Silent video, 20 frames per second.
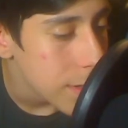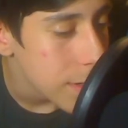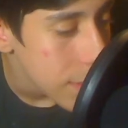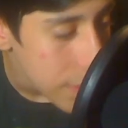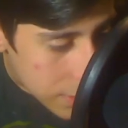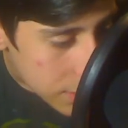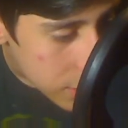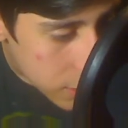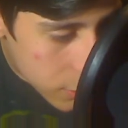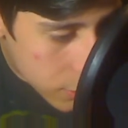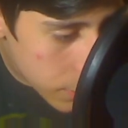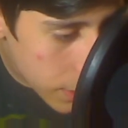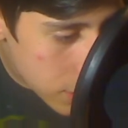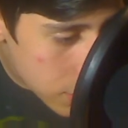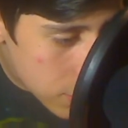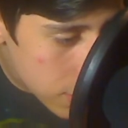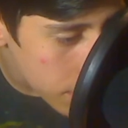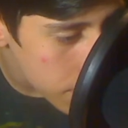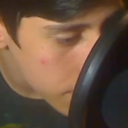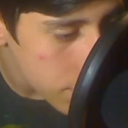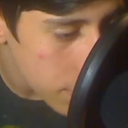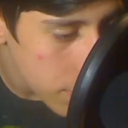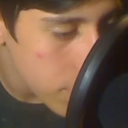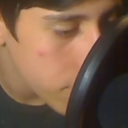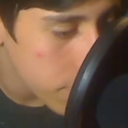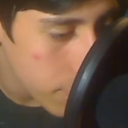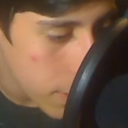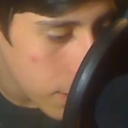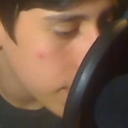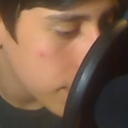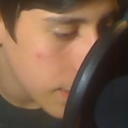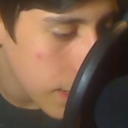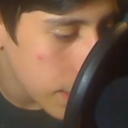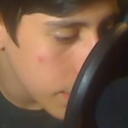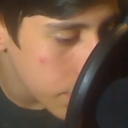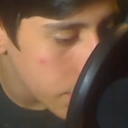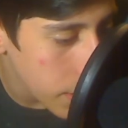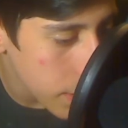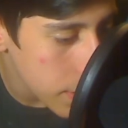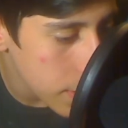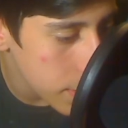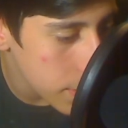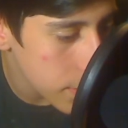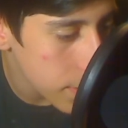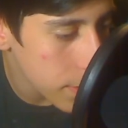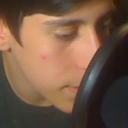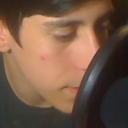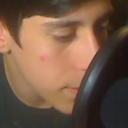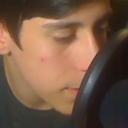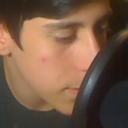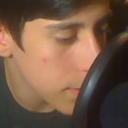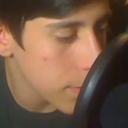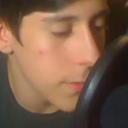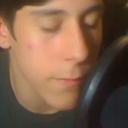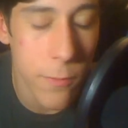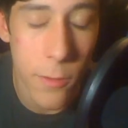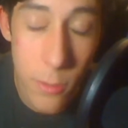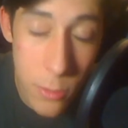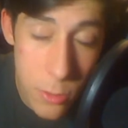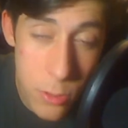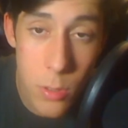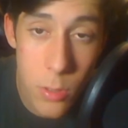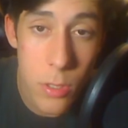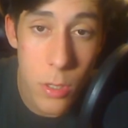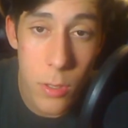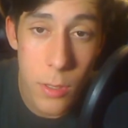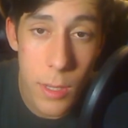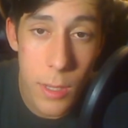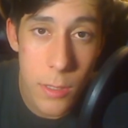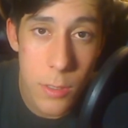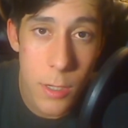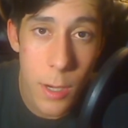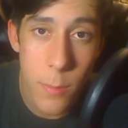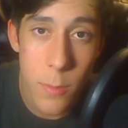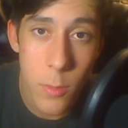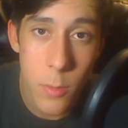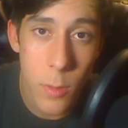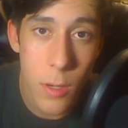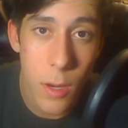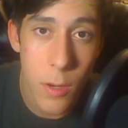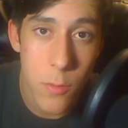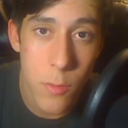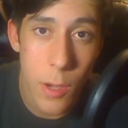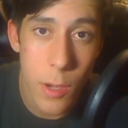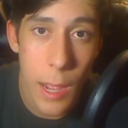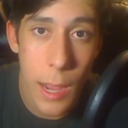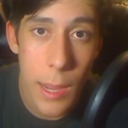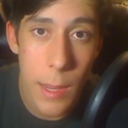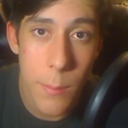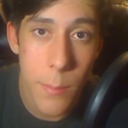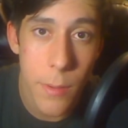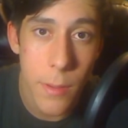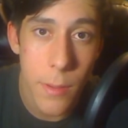smash that motherfucking like button for JoJolion Chapter 100 hype.